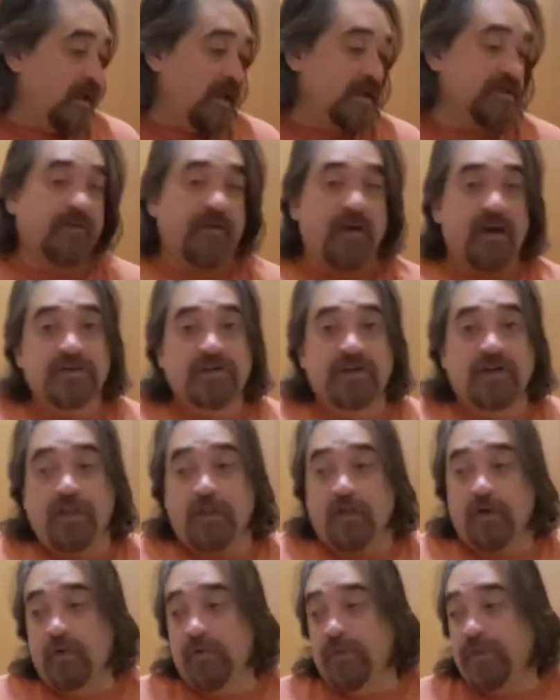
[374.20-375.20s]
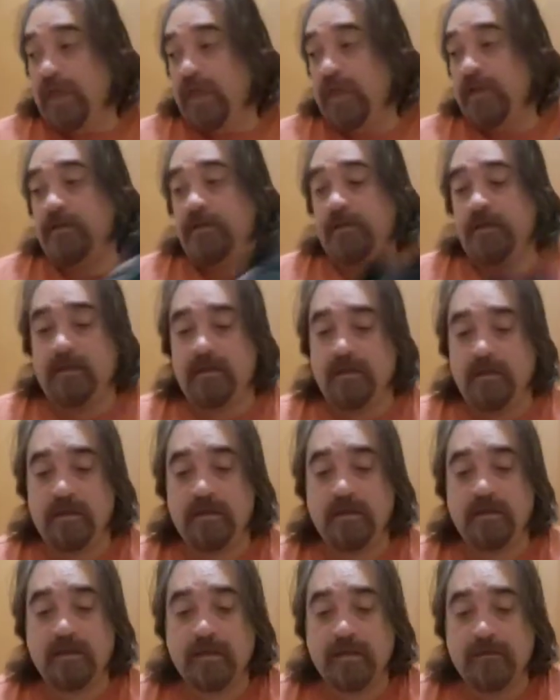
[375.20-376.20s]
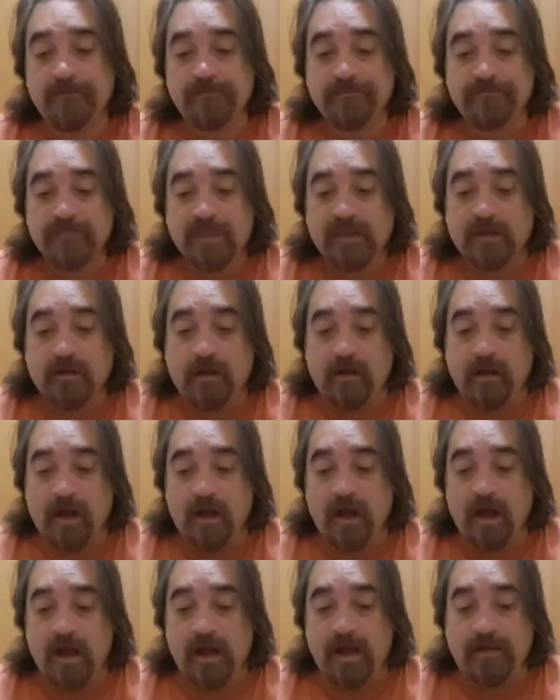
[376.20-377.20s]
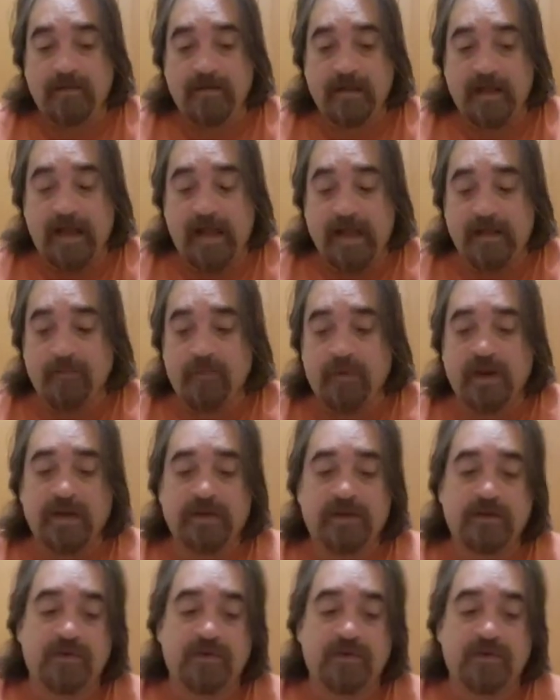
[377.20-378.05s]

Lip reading: As far as clothing, what I